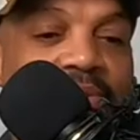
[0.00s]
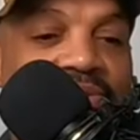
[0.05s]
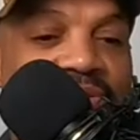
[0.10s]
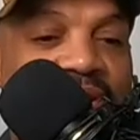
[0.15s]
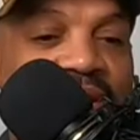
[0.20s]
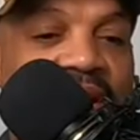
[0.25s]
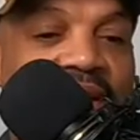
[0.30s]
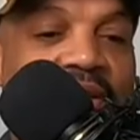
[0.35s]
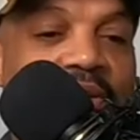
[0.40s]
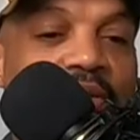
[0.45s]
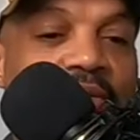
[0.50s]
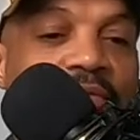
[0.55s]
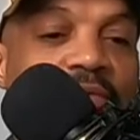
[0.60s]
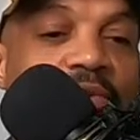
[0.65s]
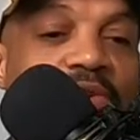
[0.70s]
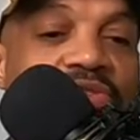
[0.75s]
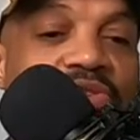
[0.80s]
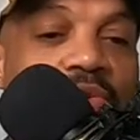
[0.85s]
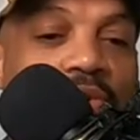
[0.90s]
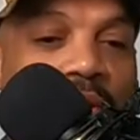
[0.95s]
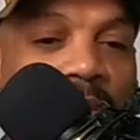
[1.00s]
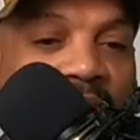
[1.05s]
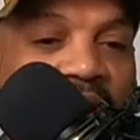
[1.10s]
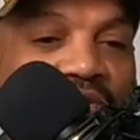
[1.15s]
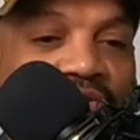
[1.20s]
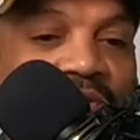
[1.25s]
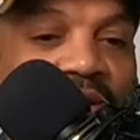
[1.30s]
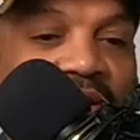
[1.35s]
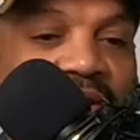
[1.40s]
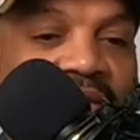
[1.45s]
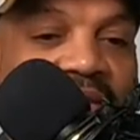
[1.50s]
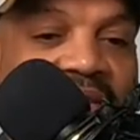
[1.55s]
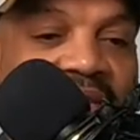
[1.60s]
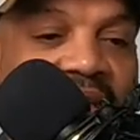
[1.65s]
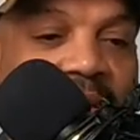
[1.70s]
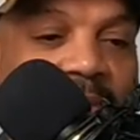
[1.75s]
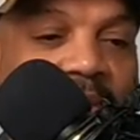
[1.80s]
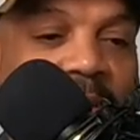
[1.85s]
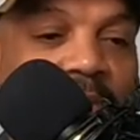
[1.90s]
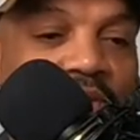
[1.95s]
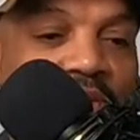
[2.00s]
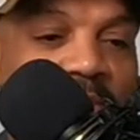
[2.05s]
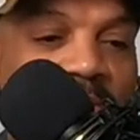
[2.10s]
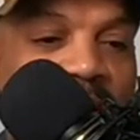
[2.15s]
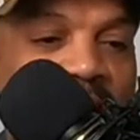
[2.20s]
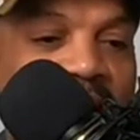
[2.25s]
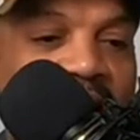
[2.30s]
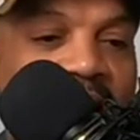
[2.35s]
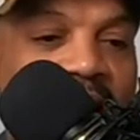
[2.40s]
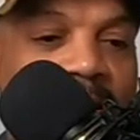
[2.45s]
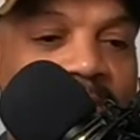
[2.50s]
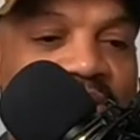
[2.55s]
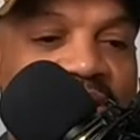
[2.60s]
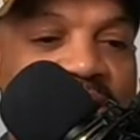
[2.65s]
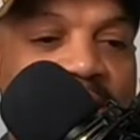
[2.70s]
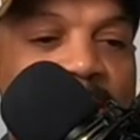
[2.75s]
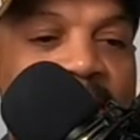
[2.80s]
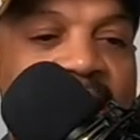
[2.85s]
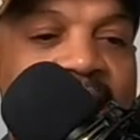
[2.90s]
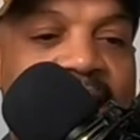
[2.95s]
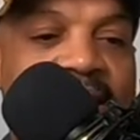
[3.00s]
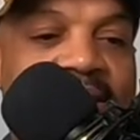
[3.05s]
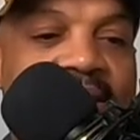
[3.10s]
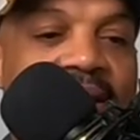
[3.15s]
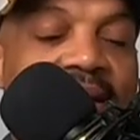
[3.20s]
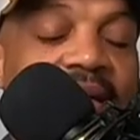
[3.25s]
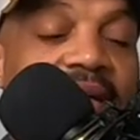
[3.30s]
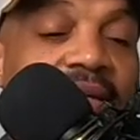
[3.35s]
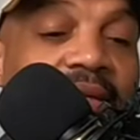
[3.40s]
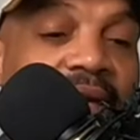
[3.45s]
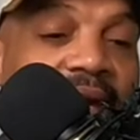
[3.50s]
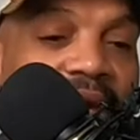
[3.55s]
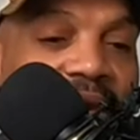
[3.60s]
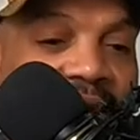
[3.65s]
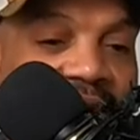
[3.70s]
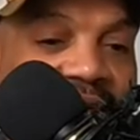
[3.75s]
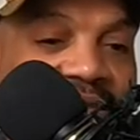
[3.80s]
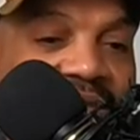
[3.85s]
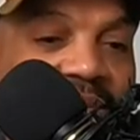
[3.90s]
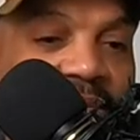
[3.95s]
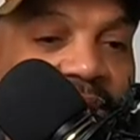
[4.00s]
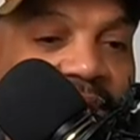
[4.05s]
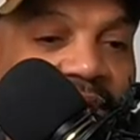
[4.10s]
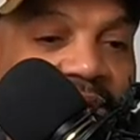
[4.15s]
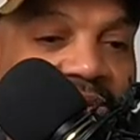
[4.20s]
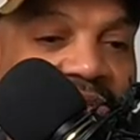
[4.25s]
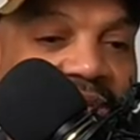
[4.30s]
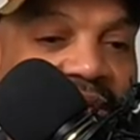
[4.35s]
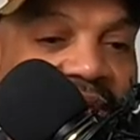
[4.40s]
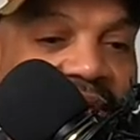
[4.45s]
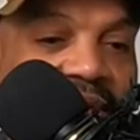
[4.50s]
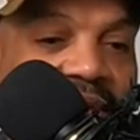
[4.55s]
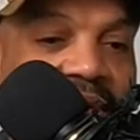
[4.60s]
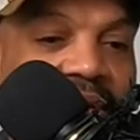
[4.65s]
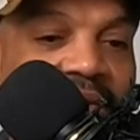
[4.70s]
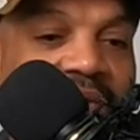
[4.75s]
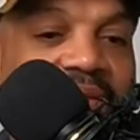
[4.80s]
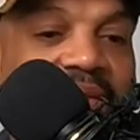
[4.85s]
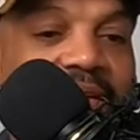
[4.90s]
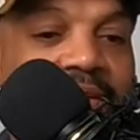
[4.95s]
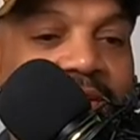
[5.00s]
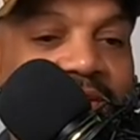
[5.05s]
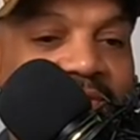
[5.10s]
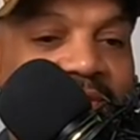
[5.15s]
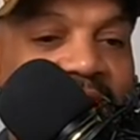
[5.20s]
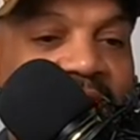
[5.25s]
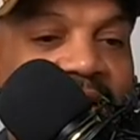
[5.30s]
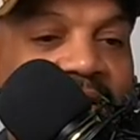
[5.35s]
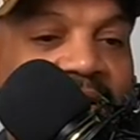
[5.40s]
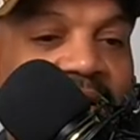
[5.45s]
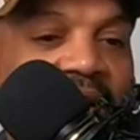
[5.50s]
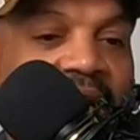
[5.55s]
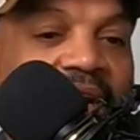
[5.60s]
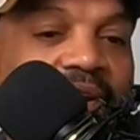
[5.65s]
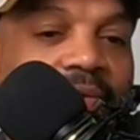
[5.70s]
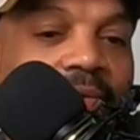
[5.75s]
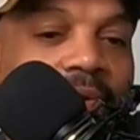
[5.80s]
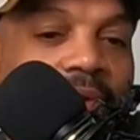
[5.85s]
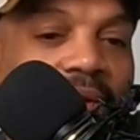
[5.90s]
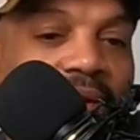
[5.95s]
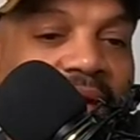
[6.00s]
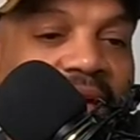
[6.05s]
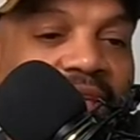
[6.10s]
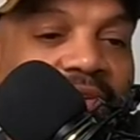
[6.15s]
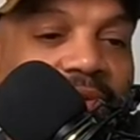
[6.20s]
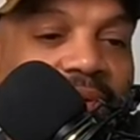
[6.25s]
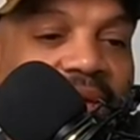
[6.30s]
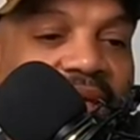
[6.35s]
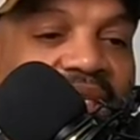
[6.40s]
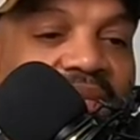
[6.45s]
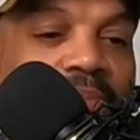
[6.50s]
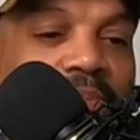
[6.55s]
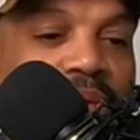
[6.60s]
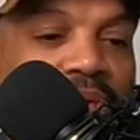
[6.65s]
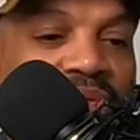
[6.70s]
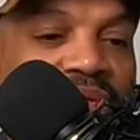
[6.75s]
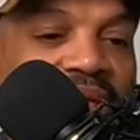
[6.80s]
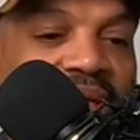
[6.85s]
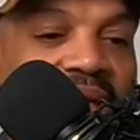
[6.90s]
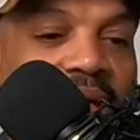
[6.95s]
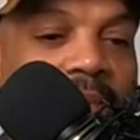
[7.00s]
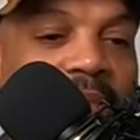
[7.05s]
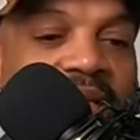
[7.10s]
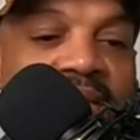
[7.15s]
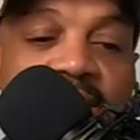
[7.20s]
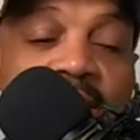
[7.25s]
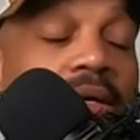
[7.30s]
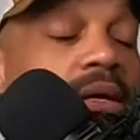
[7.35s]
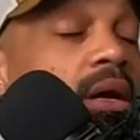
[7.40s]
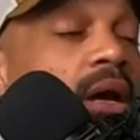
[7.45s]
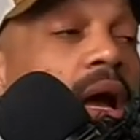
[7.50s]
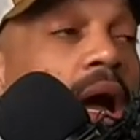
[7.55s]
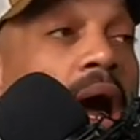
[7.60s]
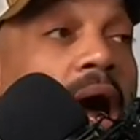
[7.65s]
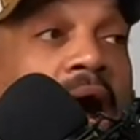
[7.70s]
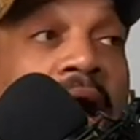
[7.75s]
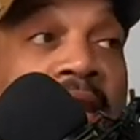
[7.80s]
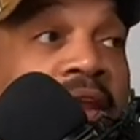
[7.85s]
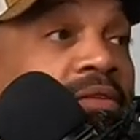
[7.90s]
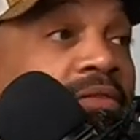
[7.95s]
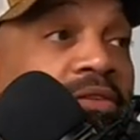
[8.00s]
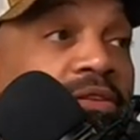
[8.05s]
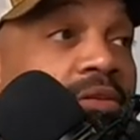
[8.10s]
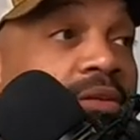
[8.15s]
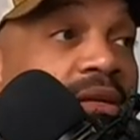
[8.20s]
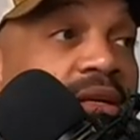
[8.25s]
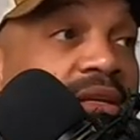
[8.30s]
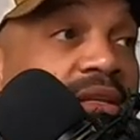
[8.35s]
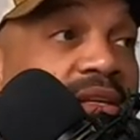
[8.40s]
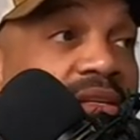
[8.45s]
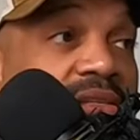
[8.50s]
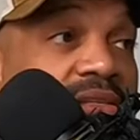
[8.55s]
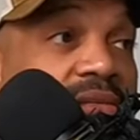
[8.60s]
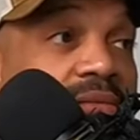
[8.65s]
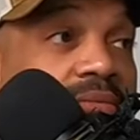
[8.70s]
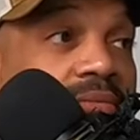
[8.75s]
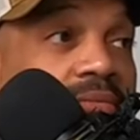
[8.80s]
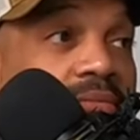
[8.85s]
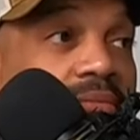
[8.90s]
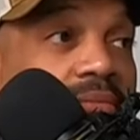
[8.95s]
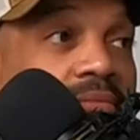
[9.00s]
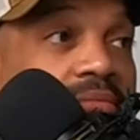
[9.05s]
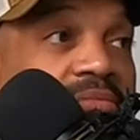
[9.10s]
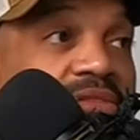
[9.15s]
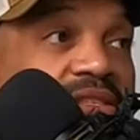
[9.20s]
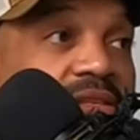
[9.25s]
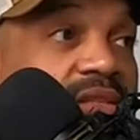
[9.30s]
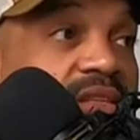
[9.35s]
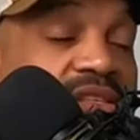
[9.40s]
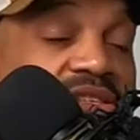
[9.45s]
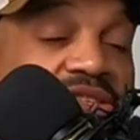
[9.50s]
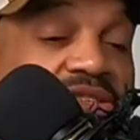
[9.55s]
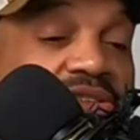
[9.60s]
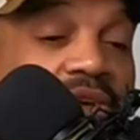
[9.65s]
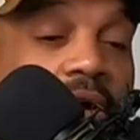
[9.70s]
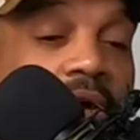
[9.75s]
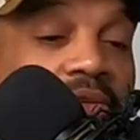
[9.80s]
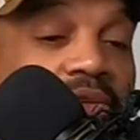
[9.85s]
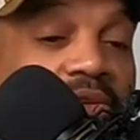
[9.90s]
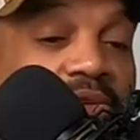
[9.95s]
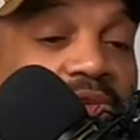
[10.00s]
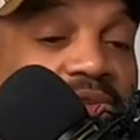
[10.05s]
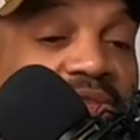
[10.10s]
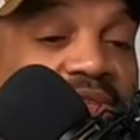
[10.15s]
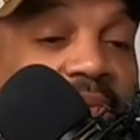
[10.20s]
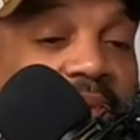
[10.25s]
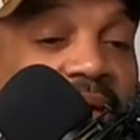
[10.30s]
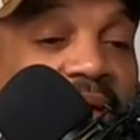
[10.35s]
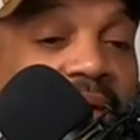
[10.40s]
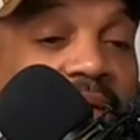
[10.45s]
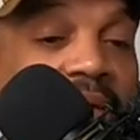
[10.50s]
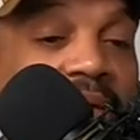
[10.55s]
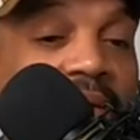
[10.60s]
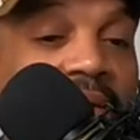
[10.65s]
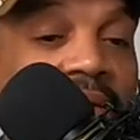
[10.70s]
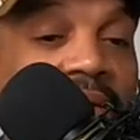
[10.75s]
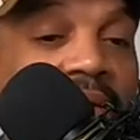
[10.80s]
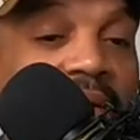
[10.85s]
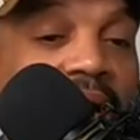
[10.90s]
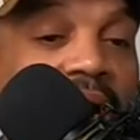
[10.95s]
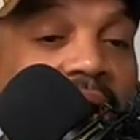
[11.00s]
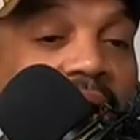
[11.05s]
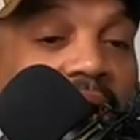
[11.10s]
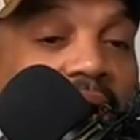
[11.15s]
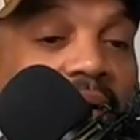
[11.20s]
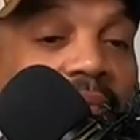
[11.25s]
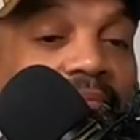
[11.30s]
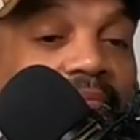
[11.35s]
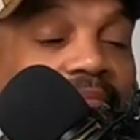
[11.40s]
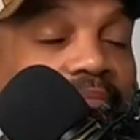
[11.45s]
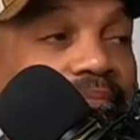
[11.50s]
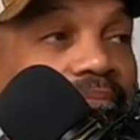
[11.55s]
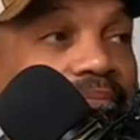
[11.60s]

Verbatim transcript: boutique known for its gourmet treats, has teamed up with big names in the past like Casamigos Tequila, Tito's Vodka, and Corona Light to release boozy gummies. I never knew any of this, so this is all news to me. You can get um, drunk off a